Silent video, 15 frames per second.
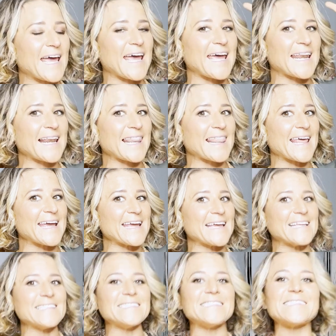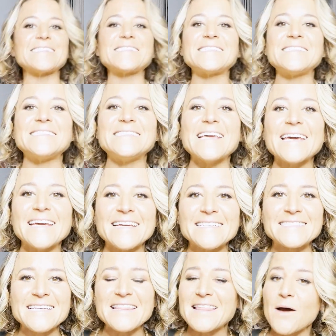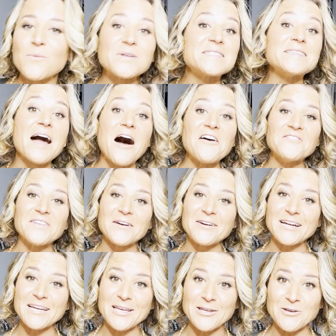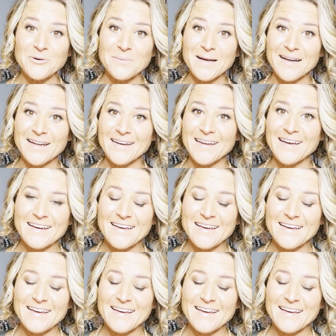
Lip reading: enlightened state that was not very human.